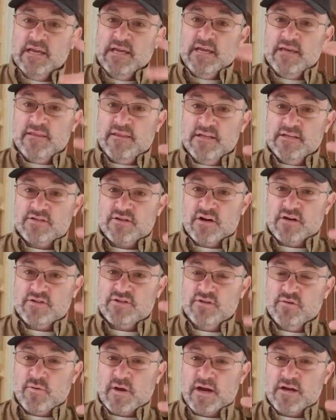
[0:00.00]
These are
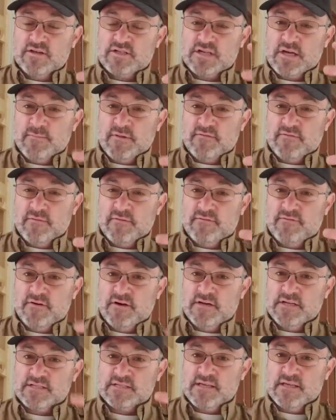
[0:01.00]
two wires coming from the
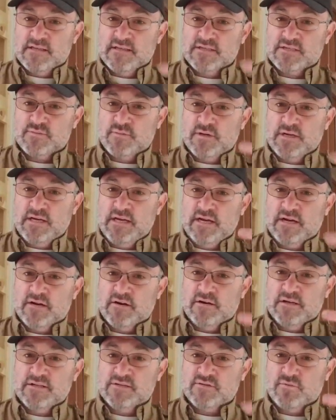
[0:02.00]
furnace. This one here
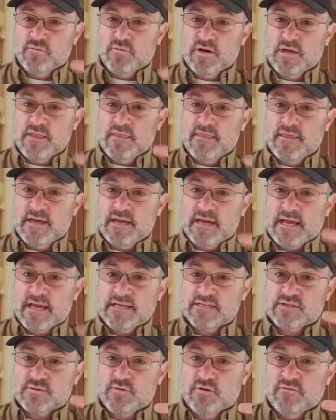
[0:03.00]
is the one that
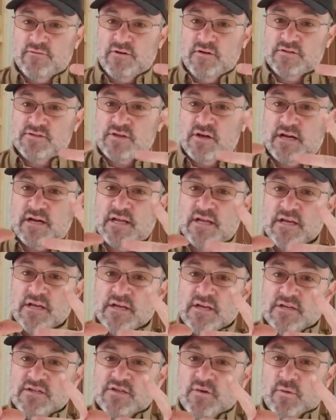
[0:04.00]
has a 12 volts on it.
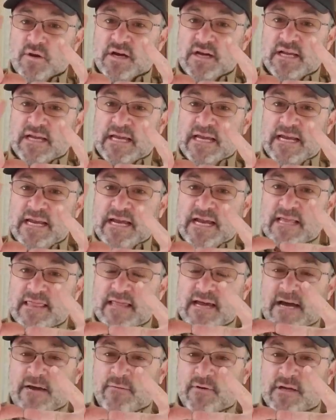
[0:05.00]
So we're going to connect
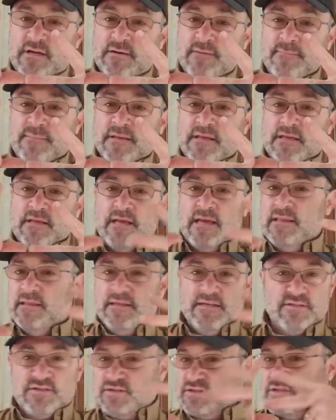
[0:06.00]
that one
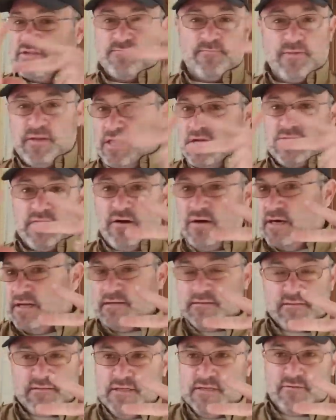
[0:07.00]
these are just plugged
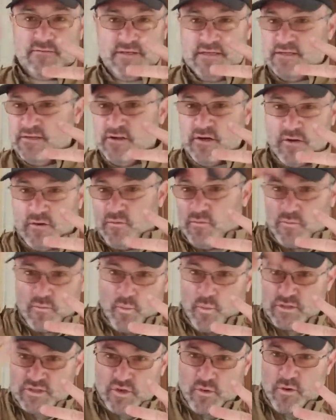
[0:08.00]
on. You don't need to know
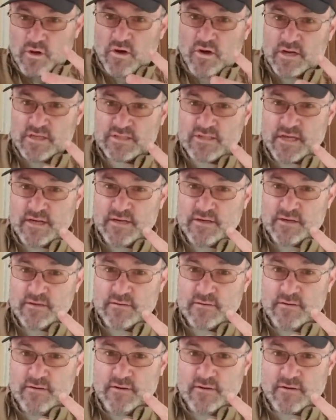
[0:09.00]
what's going on inside of your,
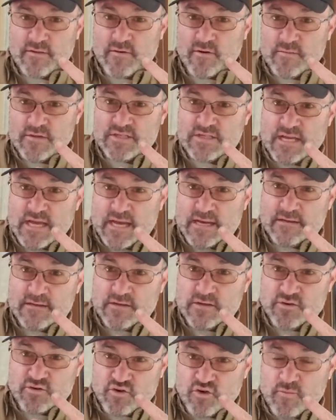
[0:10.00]
your thermostat
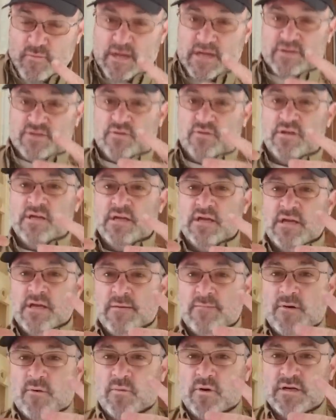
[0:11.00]
control module.
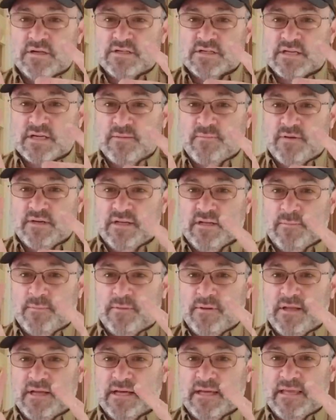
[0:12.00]
But we're just going to put a little
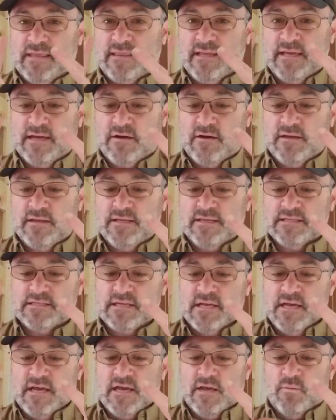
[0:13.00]
pluggy thing on this,
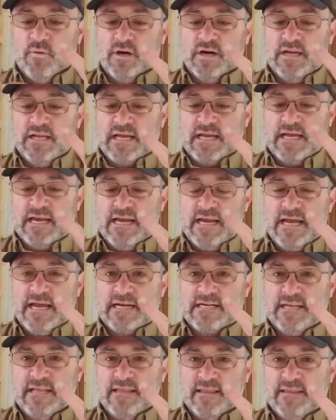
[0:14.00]
and we're going to
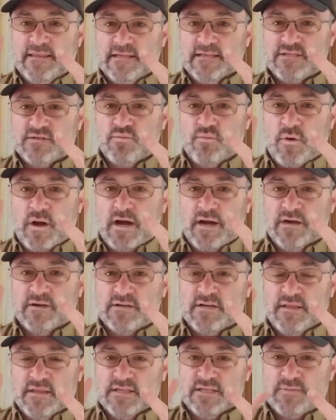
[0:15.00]
connect this wire
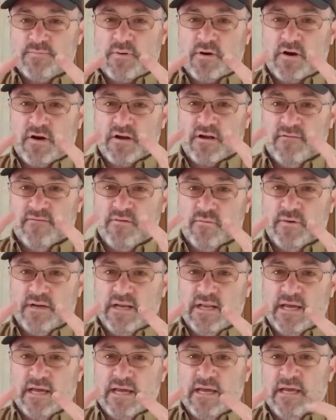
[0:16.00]
to this part of the
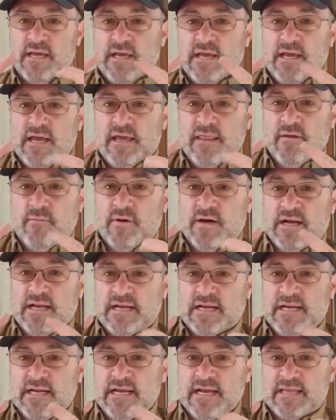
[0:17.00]
relay. And then we're going to
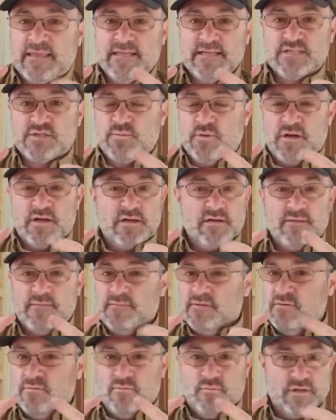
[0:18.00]
connect this one,
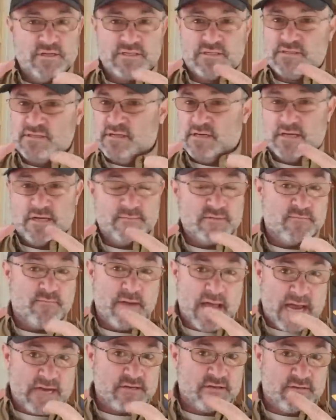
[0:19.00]
which comes
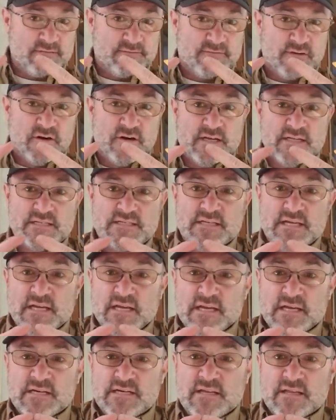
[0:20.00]
back to the furnace,
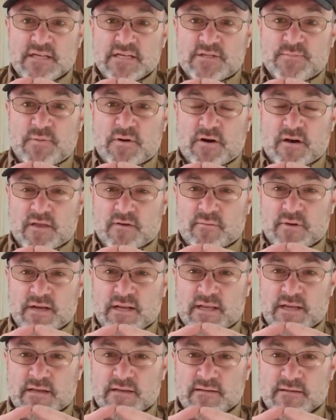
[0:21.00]
to this part of the
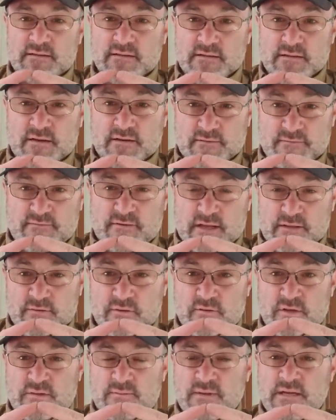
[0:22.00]
relay. Are you
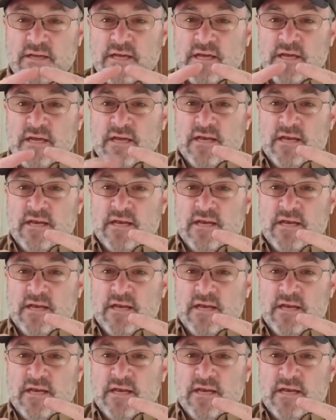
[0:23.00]
following with me?